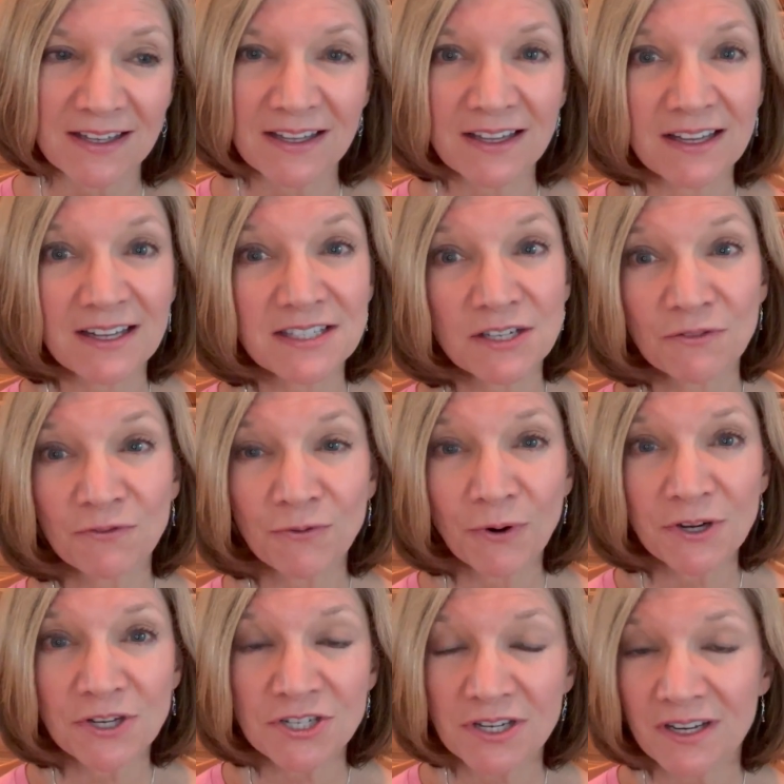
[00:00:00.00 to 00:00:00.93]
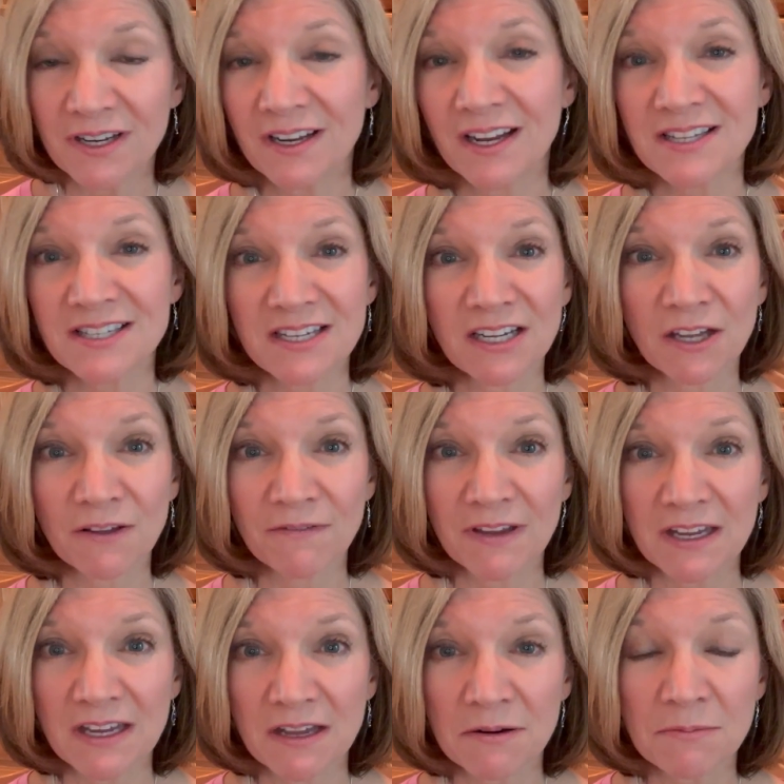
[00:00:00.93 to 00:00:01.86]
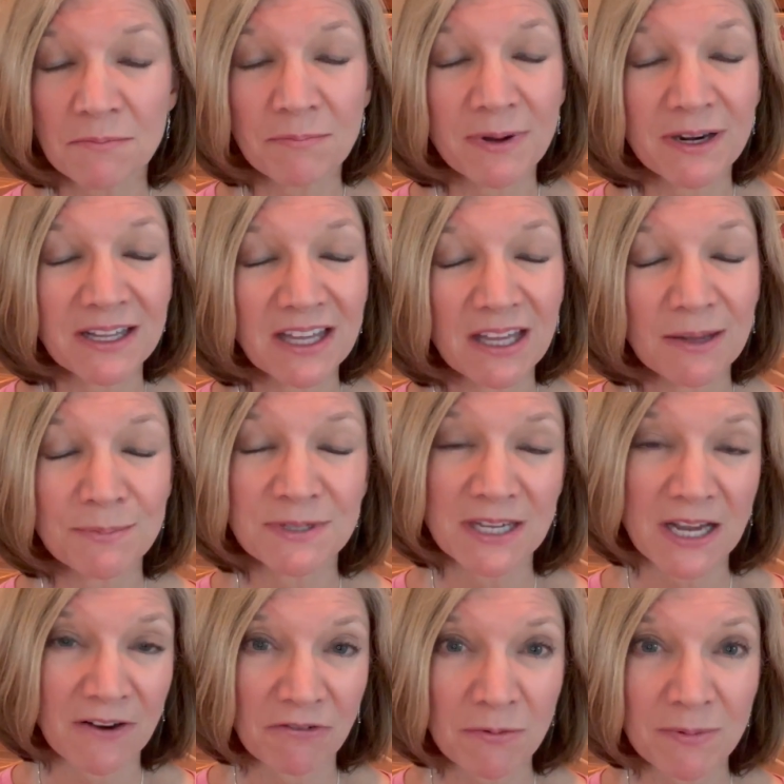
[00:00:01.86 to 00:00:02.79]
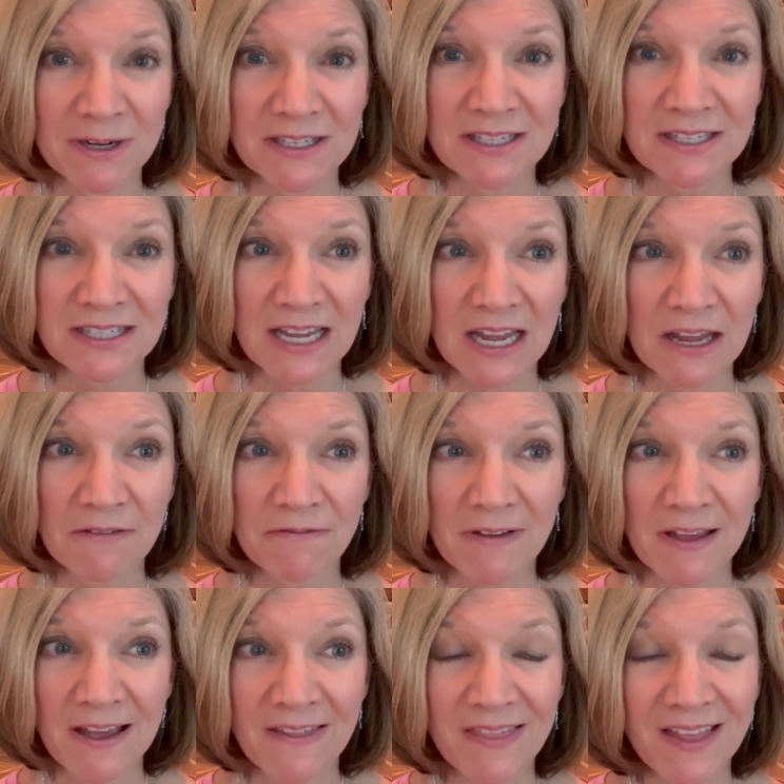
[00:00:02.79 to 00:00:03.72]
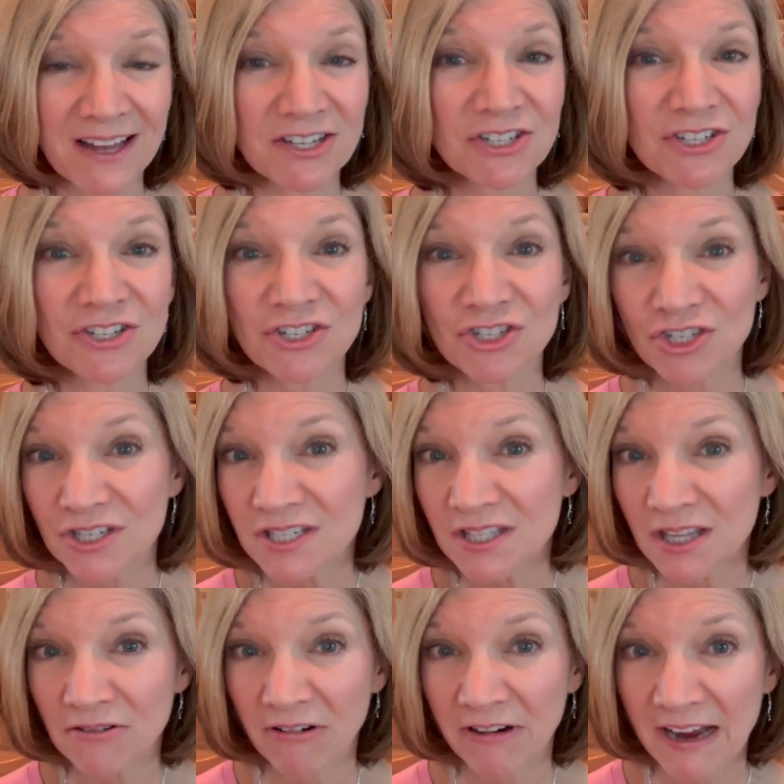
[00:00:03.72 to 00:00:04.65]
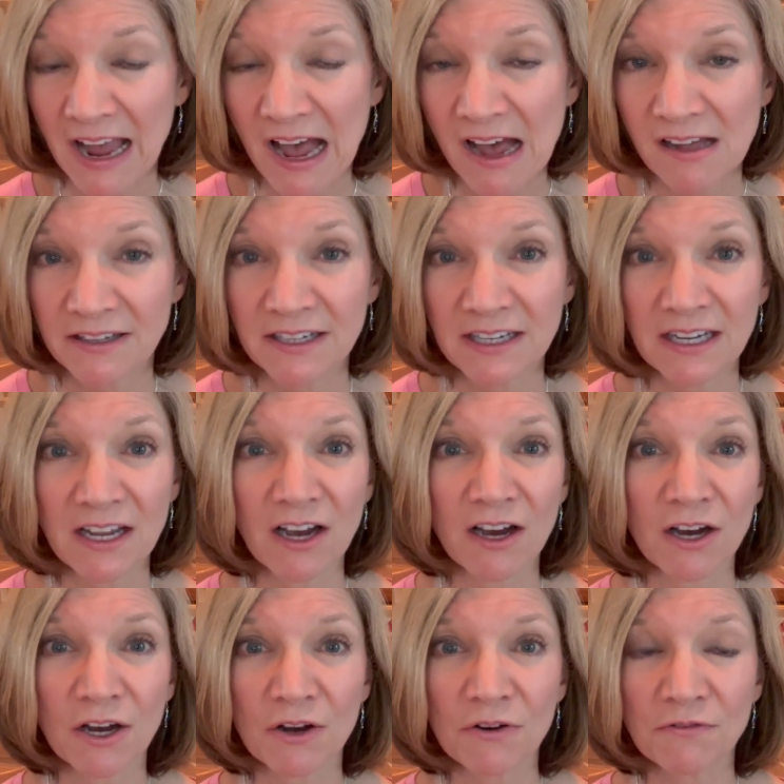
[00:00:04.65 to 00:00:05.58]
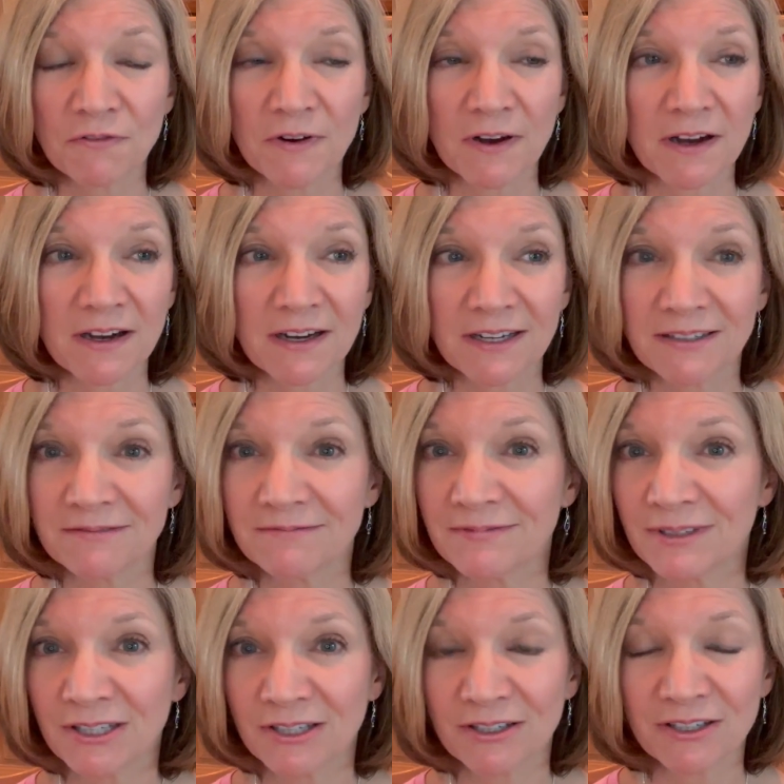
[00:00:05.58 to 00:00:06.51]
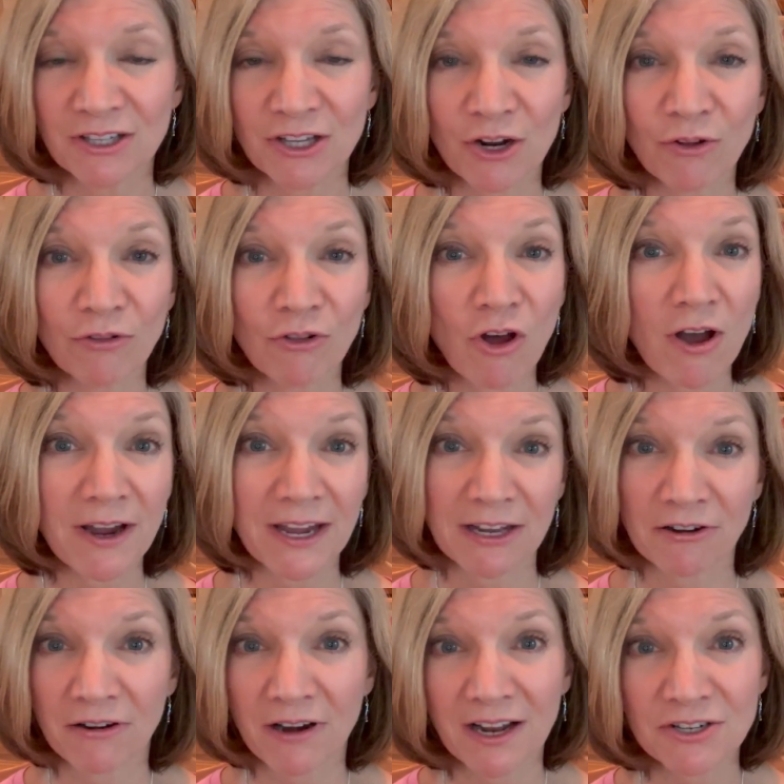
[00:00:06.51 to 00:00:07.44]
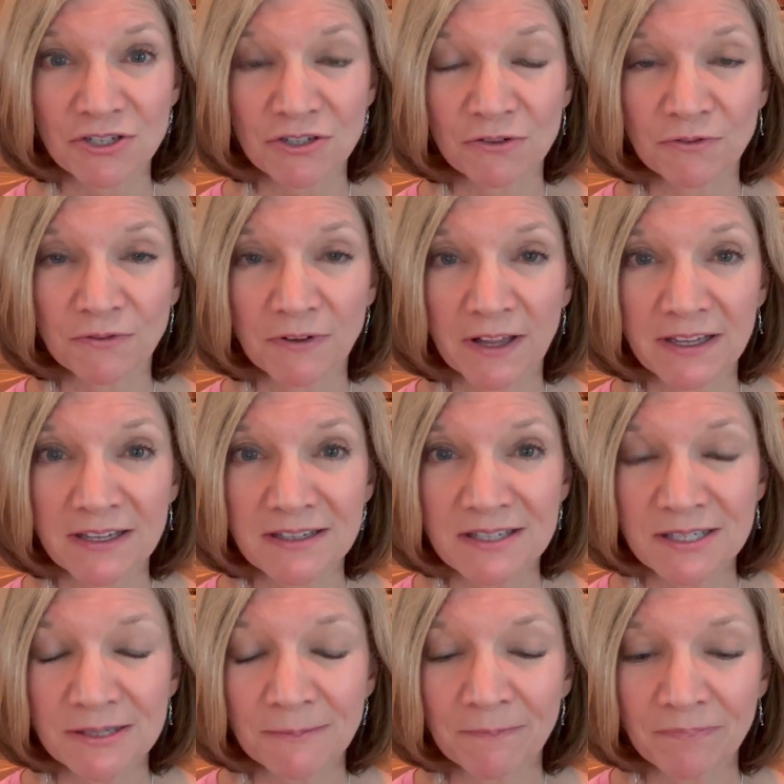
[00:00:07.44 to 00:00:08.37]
it's unfortunate, it's inconvenient, but it keeps everybody safe, and that's just the reality of uh, you know long international flights.